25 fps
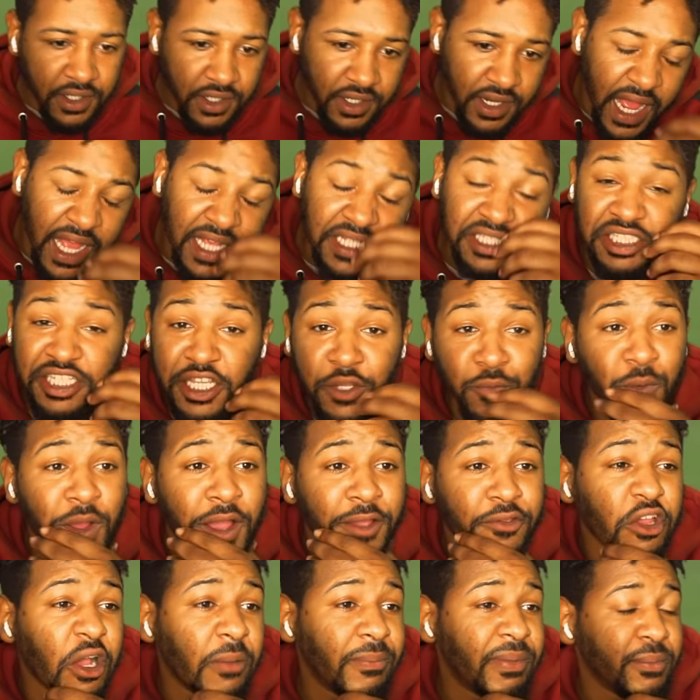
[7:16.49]
I see why
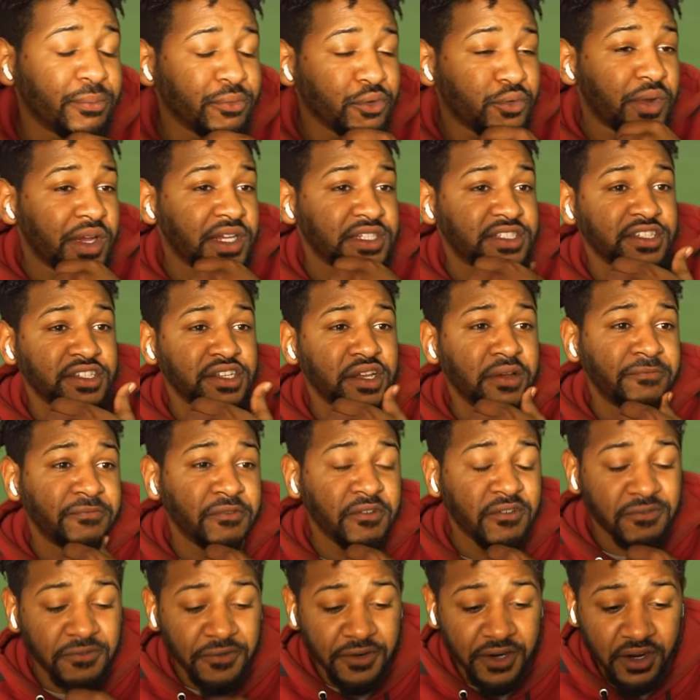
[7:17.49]
y'all been requesting him
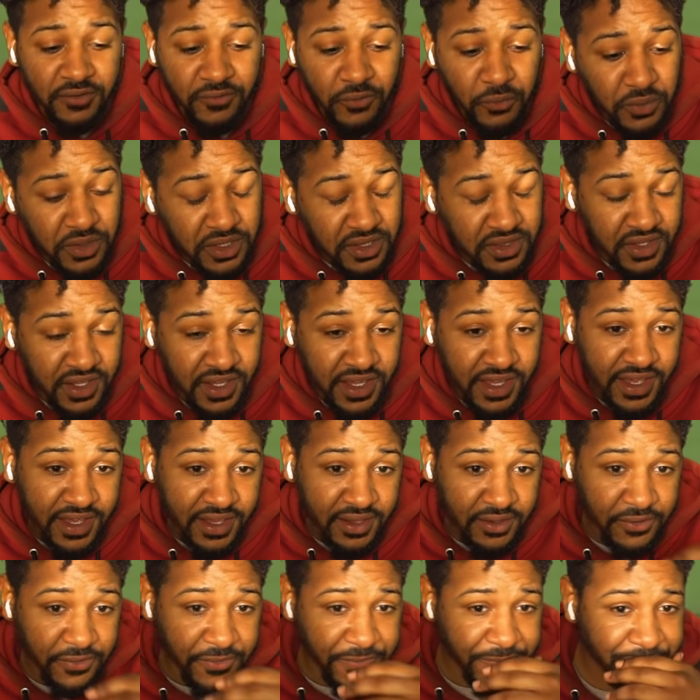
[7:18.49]
for forever. What the
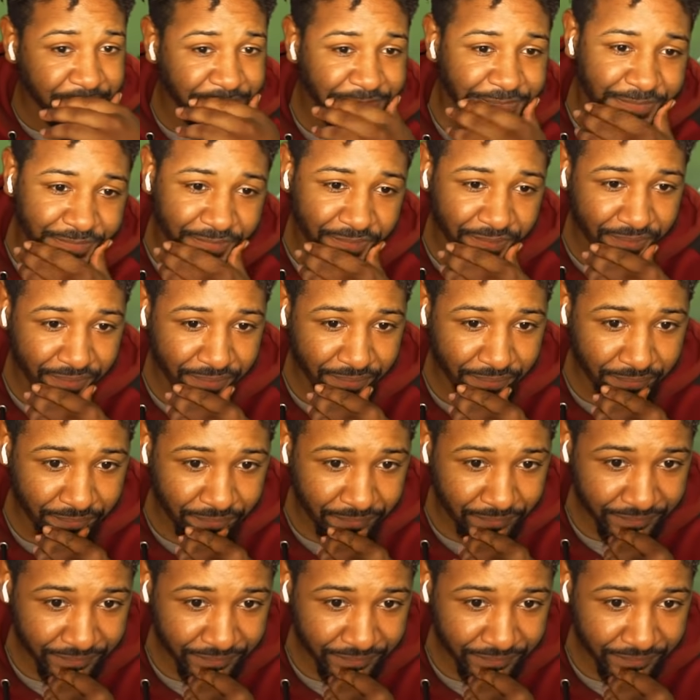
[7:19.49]
hell? The ball at the tail.